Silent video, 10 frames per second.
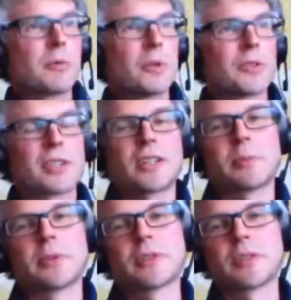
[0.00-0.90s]

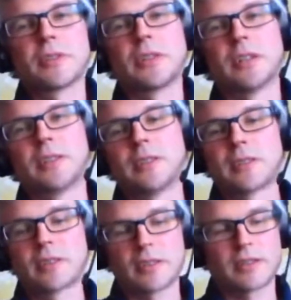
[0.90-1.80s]
WhatsApp and start
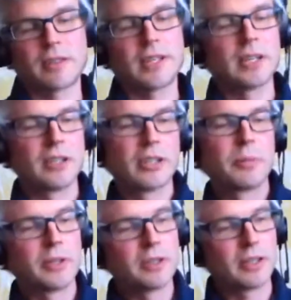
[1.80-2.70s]
and had it
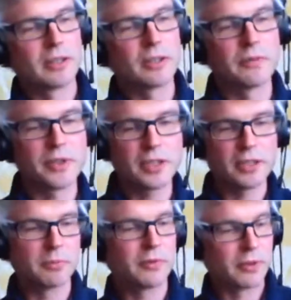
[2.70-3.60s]
open, you had a
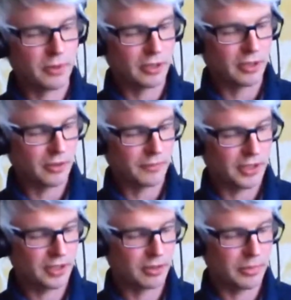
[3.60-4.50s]
conversation with someone. I had a
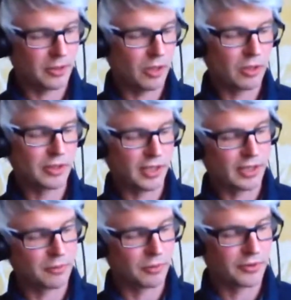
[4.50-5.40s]
conversation about
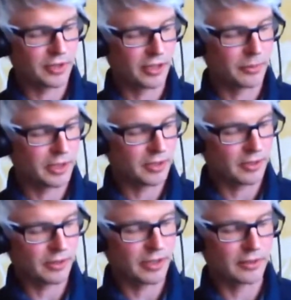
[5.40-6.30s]
holidays one time, and it
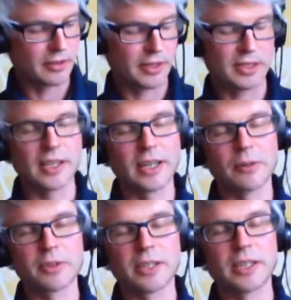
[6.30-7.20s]
started the next day I
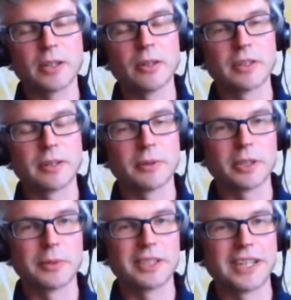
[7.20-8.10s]
was getting holiday
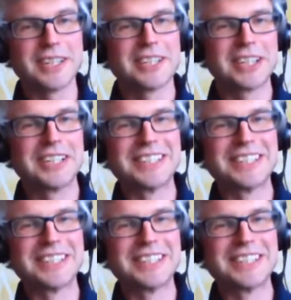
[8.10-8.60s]
recommendations.